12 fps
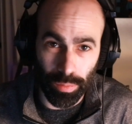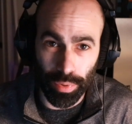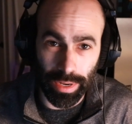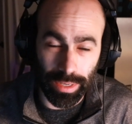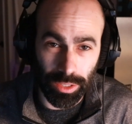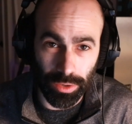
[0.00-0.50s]
that
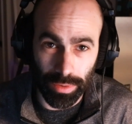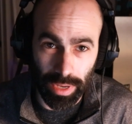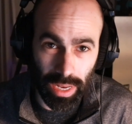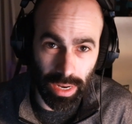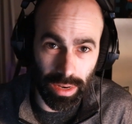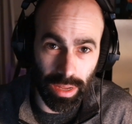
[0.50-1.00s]
Brenton's
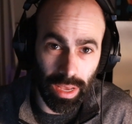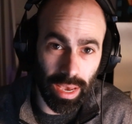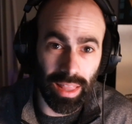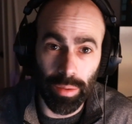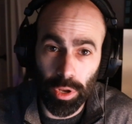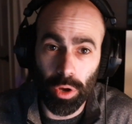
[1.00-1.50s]
created,
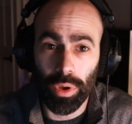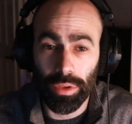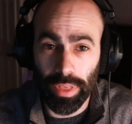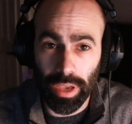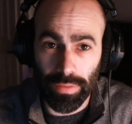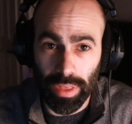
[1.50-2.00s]
and let me know what you
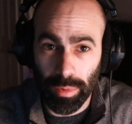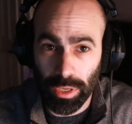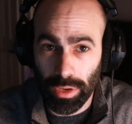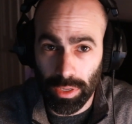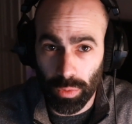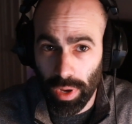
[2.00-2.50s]
think of them
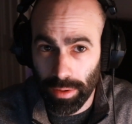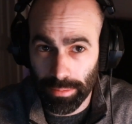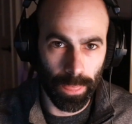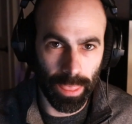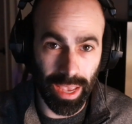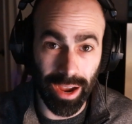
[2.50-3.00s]
as well.
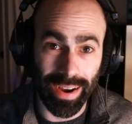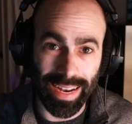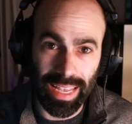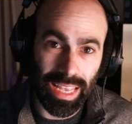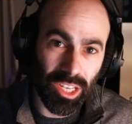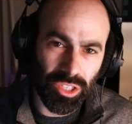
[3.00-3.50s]
All right,
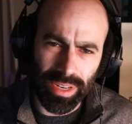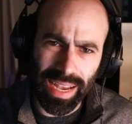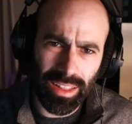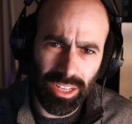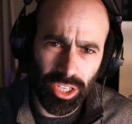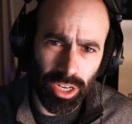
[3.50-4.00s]
so
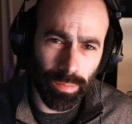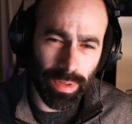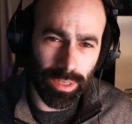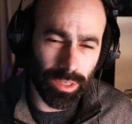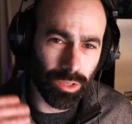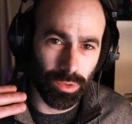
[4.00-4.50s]
now let's jump
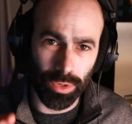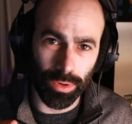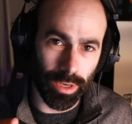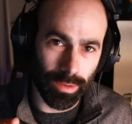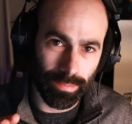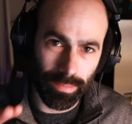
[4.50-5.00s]
into this
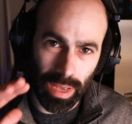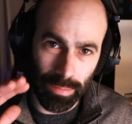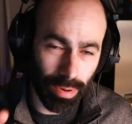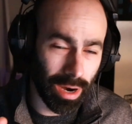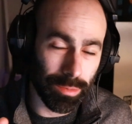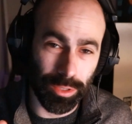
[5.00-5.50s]
tutorial. I
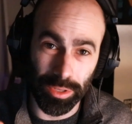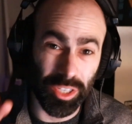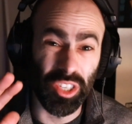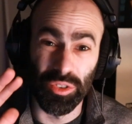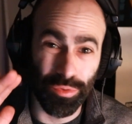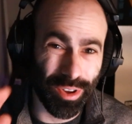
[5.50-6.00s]
promise you, this
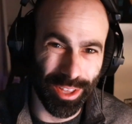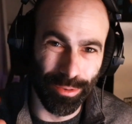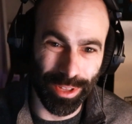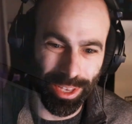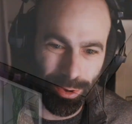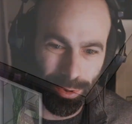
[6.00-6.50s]
is a really, really